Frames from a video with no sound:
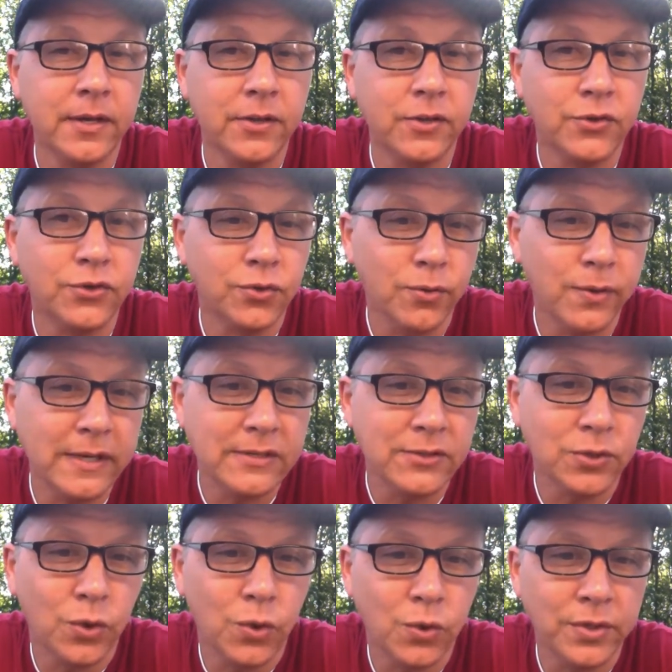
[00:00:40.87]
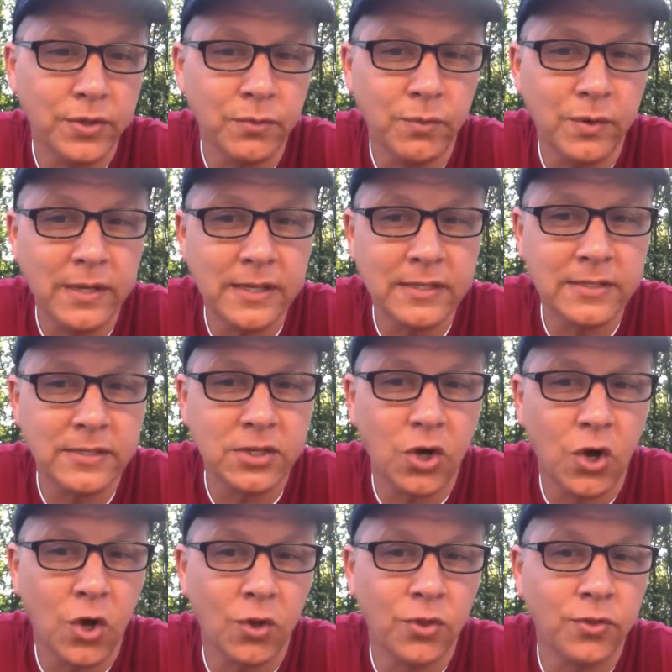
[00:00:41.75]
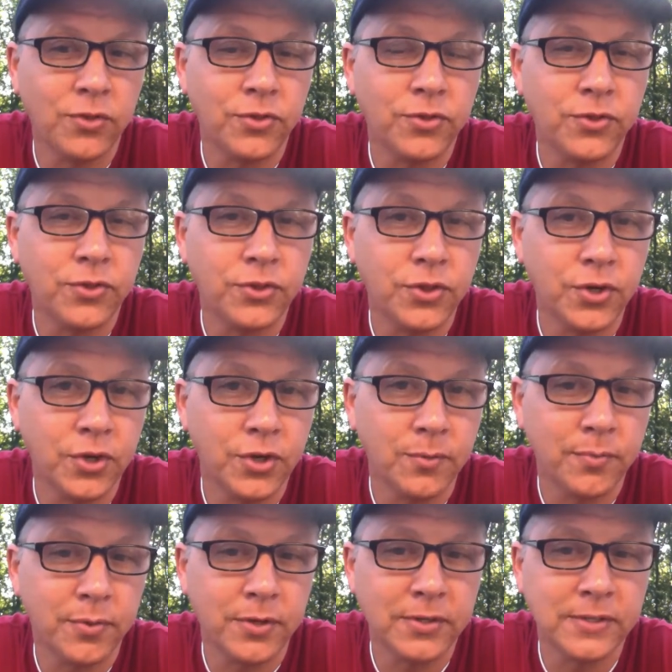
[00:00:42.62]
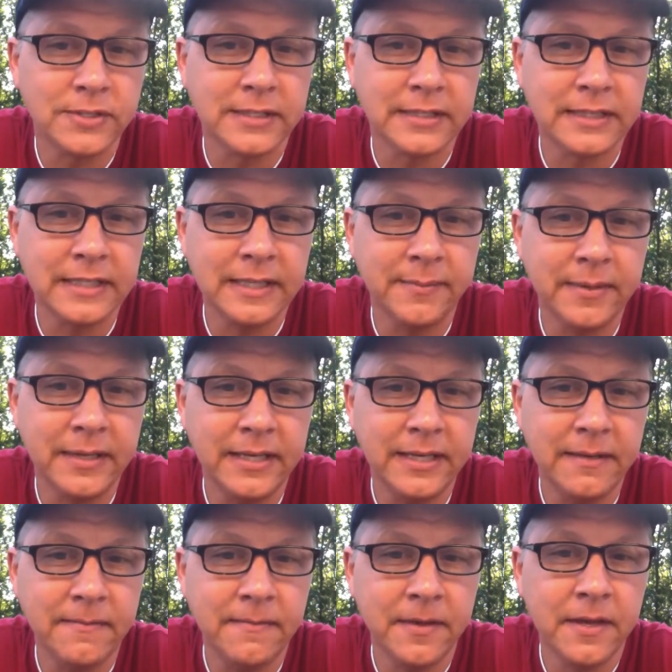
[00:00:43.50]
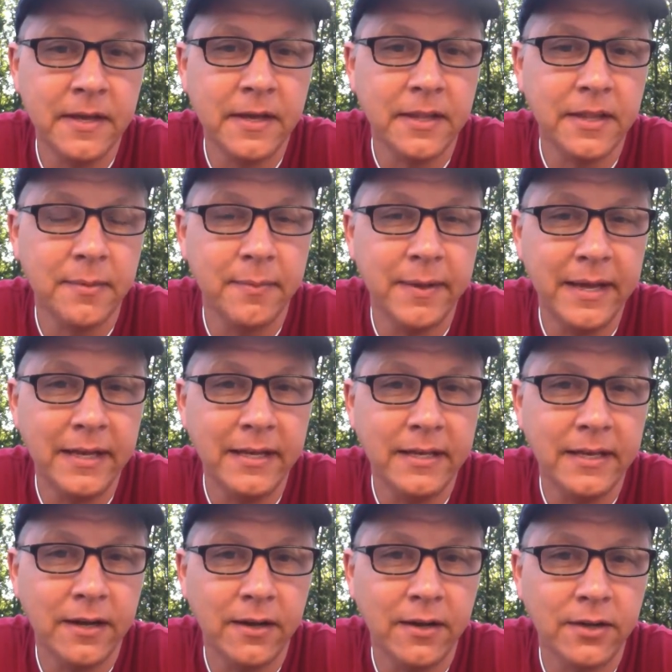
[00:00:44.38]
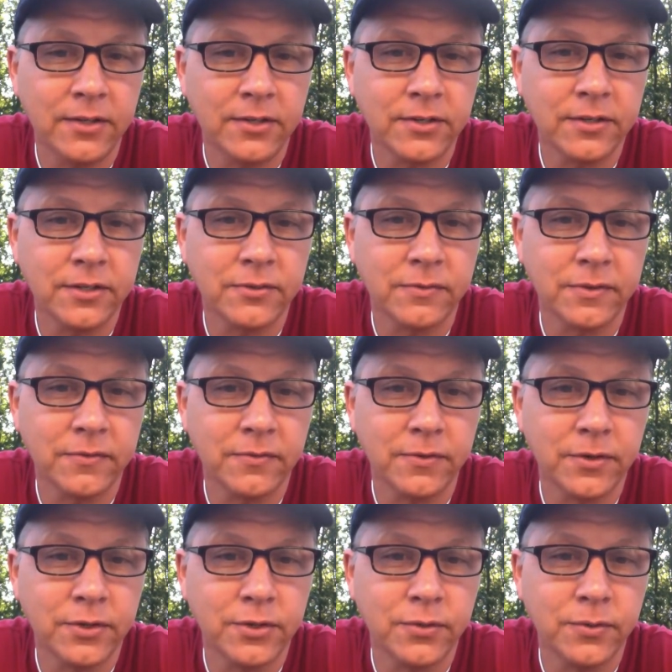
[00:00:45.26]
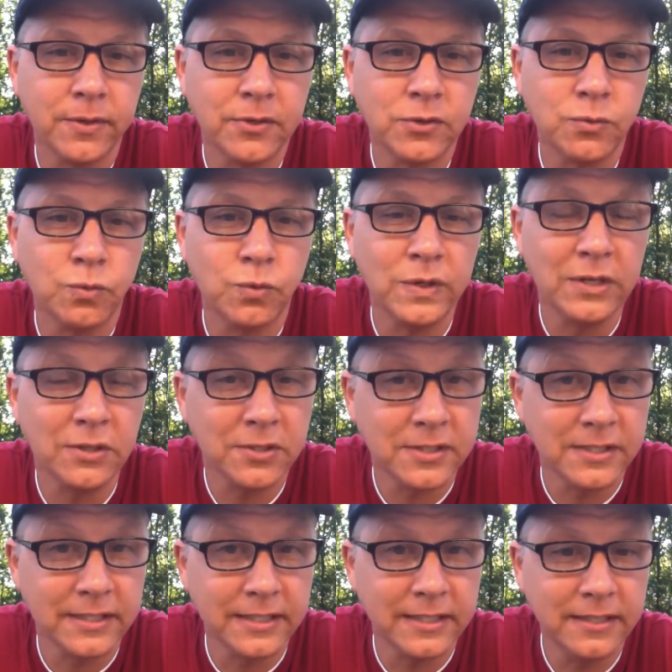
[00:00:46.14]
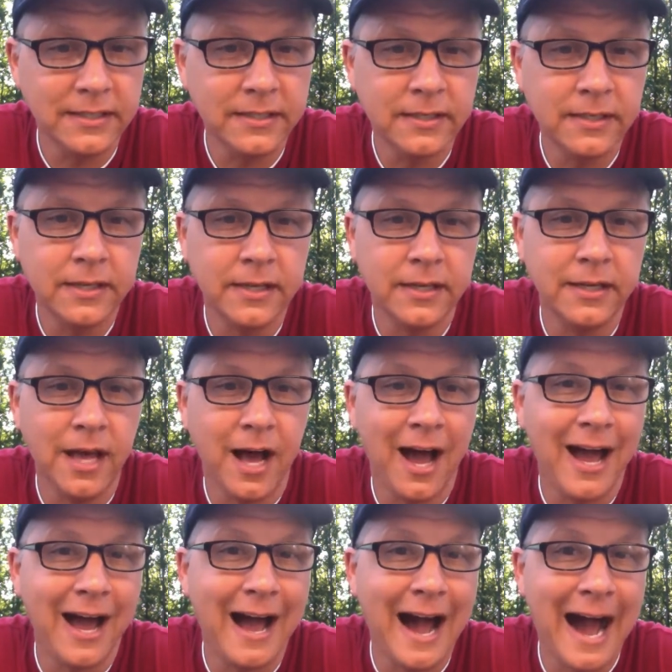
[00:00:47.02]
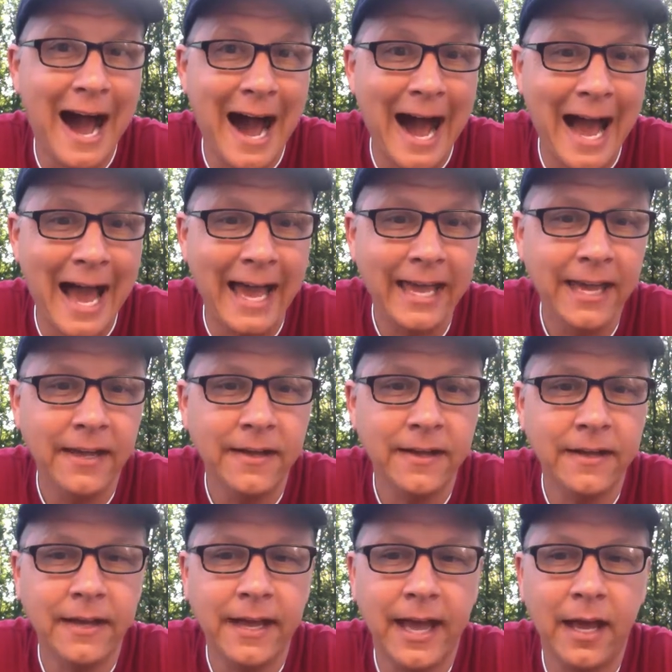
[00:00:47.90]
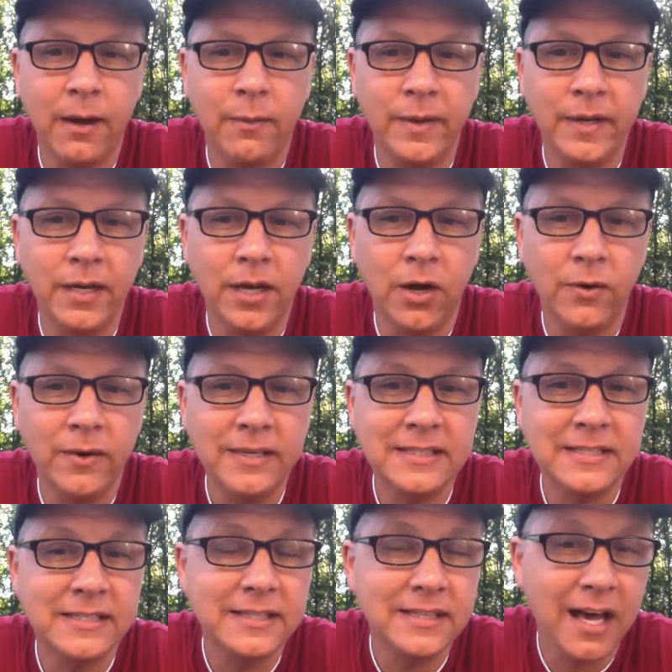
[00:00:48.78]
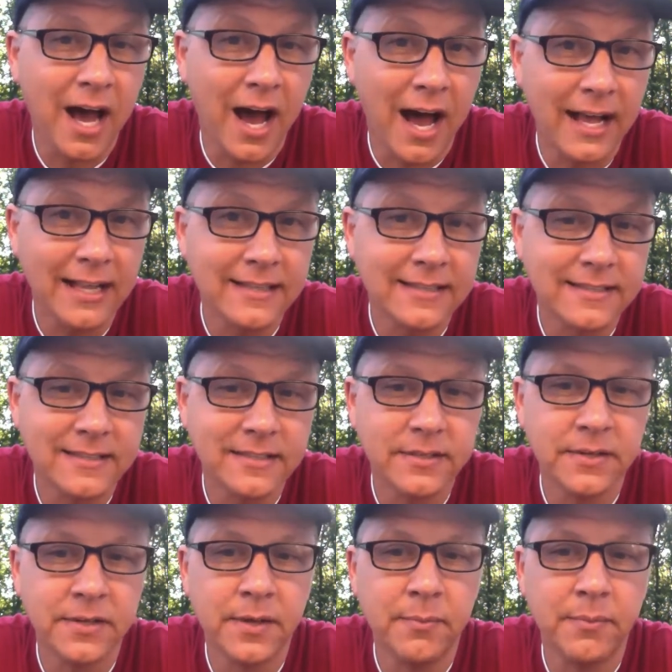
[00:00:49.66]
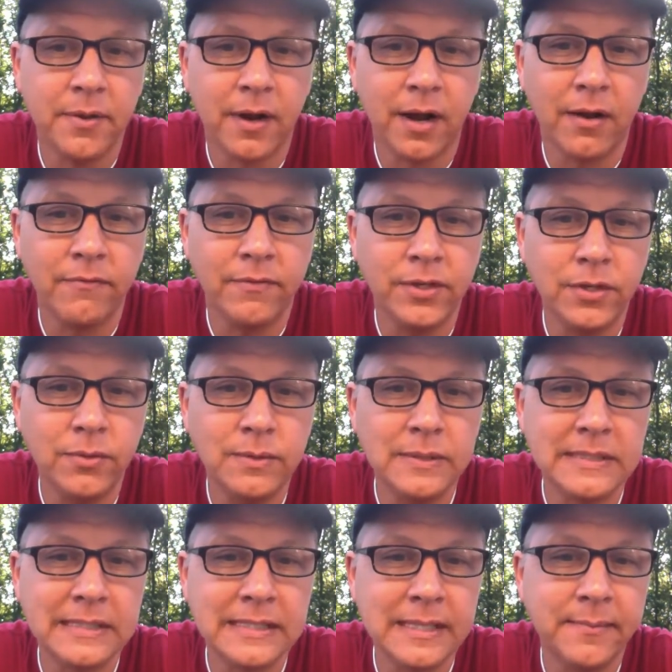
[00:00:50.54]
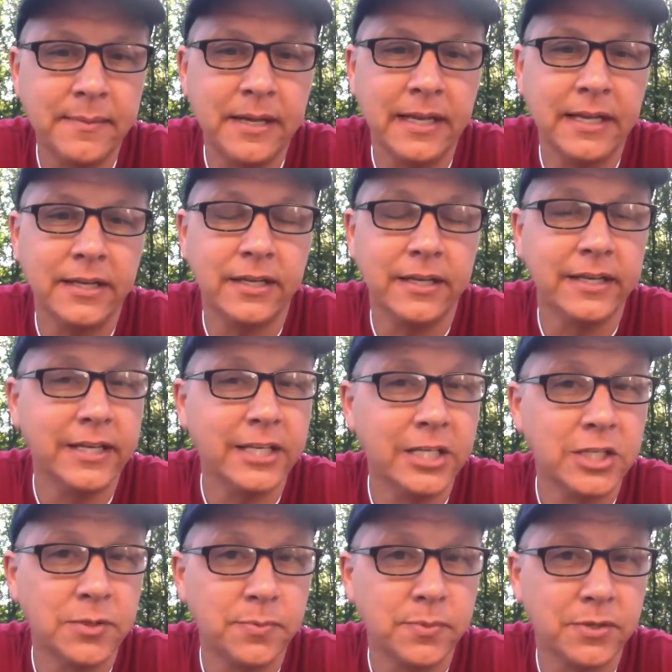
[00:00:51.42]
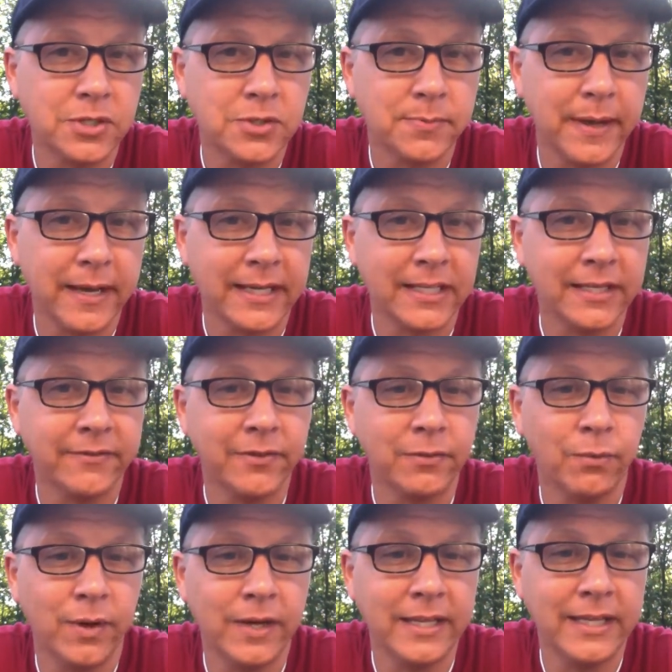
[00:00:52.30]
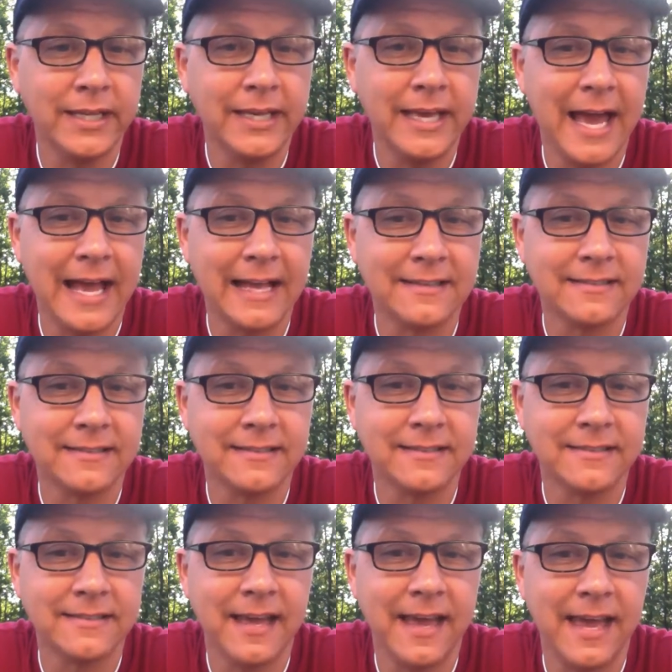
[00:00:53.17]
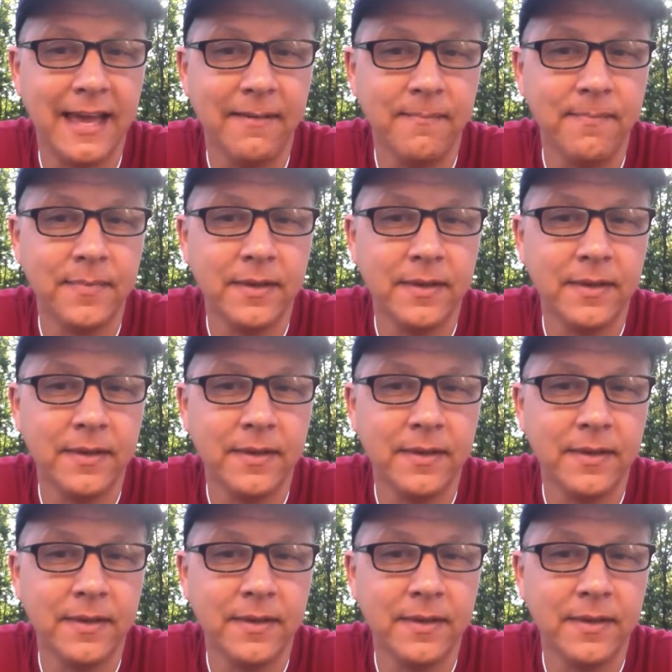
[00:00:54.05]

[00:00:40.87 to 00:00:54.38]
The story is told in what is called third person limited. The main character is referred to as Winston, not I, and we know his thoughts, but our view is limited to his perspective and what he has to say.